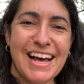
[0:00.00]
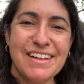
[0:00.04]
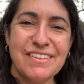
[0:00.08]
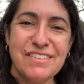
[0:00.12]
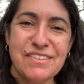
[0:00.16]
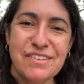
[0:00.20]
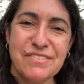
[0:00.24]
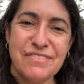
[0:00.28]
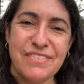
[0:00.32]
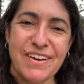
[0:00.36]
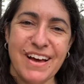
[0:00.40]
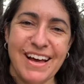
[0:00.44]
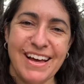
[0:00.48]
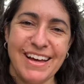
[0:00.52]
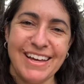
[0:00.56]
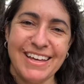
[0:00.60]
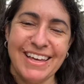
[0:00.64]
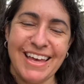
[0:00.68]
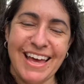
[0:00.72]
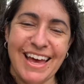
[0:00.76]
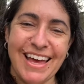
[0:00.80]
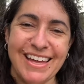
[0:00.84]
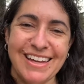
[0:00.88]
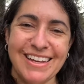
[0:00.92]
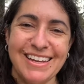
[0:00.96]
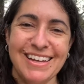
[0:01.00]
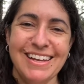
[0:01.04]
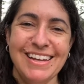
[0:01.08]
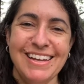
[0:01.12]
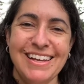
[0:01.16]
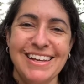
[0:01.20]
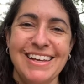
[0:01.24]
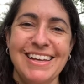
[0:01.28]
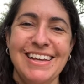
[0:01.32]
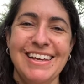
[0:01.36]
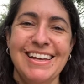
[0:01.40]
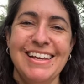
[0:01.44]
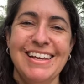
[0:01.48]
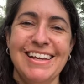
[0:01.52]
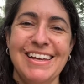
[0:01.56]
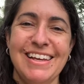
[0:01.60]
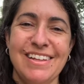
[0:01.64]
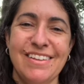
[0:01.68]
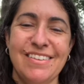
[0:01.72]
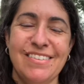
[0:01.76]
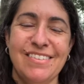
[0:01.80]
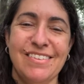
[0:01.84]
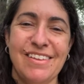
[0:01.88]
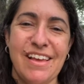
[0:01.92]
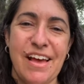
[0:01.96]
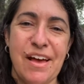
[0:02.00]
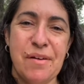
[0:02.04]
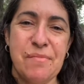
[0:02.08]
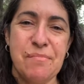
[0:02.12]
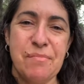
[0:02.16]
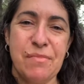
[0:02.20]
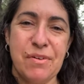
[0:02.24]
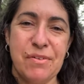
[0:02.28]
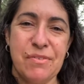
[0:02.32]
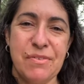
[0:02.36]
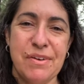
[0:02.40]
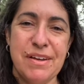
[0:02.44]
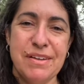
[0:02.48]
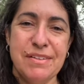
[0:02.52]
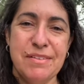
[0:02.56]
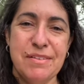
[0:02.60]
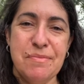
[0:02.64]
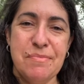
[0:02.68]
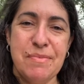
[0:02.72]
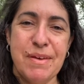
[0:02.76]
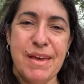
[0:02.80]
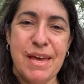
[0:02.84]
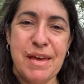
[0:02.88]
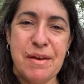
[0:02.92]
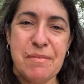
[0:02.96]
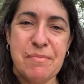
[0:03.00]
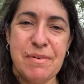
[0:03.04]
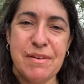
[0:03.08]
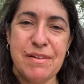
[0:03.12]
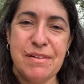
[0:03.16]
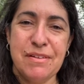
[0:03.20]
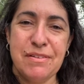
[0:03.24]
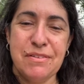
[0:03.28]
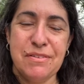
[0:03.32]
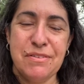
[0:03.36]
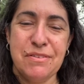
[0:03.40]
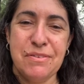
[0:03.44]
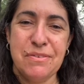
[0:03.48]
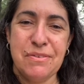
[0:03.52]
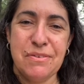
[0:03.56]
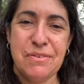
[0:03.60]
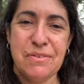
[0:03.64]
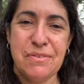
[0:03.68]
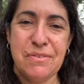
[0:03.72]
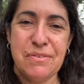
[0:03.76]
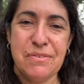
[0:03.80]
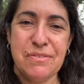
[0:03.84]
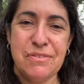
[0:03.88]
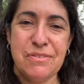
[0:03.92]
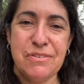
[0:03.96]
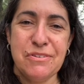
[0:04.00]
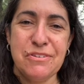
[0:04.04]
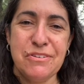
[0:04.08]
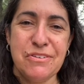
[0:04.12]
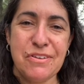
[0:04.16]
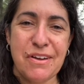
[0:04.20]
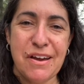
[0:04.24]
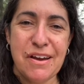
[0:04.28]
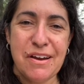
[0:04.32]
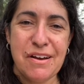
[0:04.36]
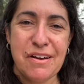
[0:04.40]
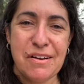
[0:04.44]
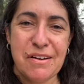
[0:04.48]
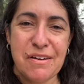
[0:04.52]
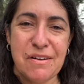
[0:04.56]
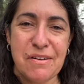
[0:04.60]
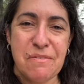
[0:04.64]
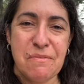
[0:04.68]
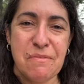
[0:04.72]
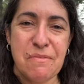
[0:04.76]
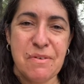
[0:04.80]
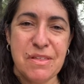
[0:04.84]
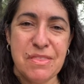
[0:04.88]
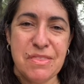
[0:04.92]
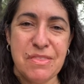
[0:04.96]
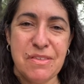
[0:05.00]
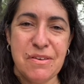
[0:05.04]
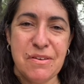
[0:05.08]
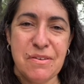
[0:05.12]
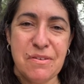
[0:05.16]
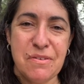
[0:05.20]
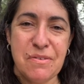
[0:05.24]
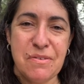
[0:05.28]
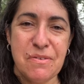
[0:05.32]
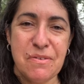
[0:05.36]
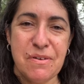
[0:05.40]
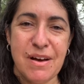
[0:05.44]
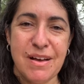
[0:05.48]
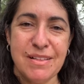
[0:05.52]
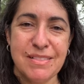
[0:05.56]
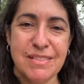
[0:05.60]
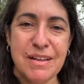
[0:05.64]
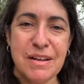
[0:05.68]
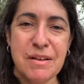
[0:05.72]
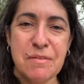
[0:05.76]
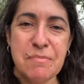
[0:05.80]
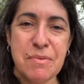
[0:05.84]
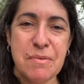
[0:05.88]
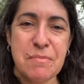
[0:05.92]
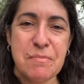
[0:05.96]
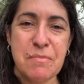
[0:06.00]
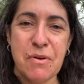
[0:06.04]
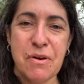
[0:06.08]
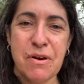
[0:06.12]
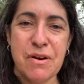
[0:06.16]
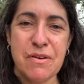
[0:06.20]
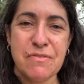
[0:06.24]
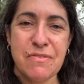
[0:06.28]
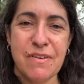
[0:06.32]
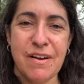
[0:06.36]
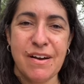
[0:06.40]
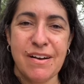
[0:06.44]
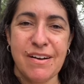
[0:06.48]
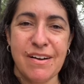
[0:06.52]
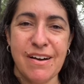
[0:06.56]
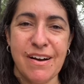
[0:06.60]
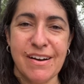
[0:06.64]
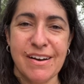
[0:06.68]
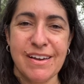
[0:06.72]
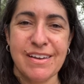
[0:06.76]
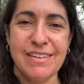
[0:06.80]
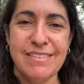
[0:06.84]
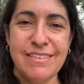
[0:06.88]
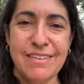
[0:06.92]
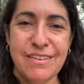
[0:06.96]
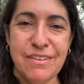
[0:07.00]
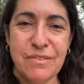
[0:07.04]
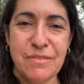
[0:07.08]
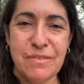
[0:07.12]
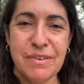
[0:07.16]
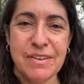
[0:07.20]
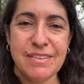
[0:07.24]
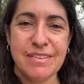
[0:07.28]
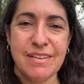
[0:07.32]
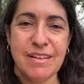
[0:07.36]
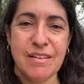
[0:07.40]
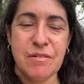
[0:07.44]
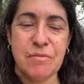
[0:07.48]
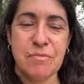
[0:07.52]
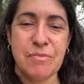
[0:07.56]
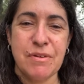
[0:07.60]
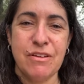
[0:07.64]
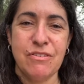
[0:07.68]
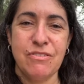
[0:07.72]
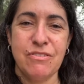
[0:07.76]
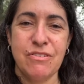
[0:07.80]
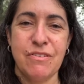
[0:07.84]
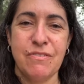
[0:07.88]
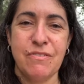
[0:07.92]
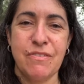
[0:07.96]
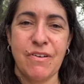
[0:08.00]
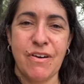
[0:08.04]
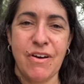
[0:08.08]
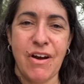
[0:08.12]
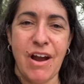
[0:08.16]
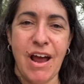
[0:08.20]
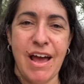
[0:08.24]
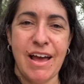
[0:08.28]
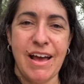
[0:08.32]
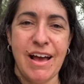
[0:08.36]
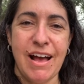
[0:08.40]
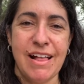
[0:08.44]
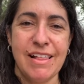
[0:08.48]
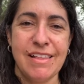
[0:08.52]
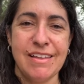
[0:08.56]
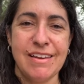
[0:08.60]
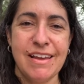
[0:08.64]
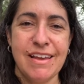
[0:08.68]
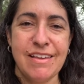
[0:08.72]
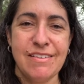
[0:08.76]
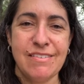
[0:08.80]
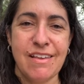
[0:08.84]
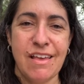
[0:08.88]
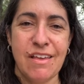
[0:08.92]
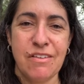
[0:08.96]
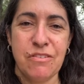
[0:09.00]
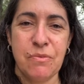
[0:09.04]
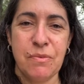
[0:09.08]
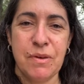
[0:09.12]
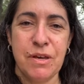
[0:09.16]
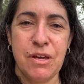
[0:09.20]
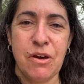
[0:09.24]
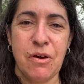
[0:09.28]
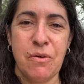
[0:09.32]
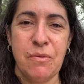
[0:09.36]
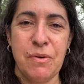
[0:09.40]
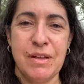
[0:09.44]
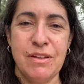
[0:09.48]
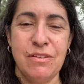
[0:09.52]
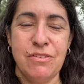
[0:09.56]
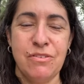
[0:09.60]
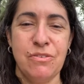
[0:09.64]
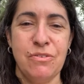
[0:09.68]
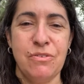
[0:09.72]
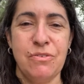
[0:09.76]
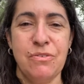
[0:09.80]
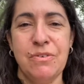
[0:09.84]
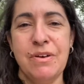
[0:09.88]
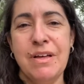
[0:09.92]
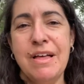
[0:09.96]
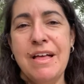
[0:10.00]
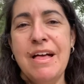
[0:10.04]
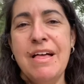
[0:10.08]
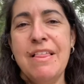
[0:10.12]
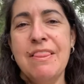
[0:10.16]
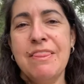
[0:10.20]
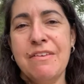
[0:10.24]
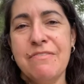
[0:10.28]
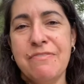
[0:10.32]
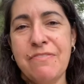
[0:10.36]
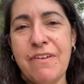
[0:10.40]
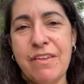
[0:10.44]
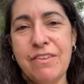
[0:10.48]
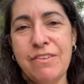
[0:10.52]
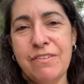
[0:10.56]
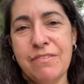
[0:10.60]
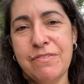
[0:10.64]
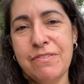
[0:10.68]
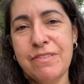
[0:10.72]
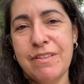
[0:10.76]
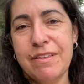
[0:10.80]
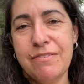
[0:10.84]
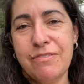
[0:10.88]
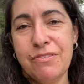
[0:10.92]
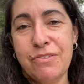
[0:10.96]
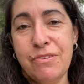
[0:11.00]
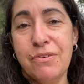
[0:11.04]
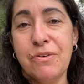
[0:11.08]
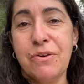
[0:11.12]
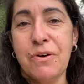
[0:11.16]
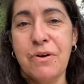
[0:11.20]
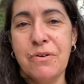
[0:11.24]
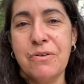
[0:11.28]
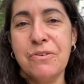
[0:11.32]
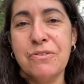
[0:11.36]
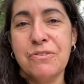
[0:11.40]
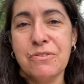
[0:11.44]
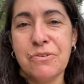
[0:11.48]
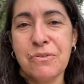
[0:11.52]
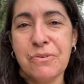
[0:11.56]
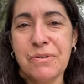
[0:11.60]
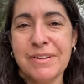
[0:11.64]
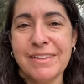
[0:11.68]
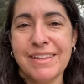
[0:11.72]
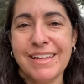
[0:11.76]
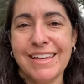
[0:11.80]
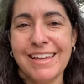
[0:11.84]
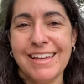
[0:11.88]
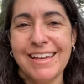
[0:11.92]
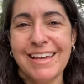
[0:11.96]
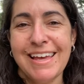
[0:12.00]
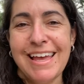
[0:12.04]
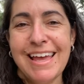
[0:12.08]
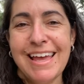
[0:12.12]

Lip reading: Tova again. It's great to be able to share with you a little bit more of our continuing celebration of our high holidays as we go into the festival of Sukkot shortly.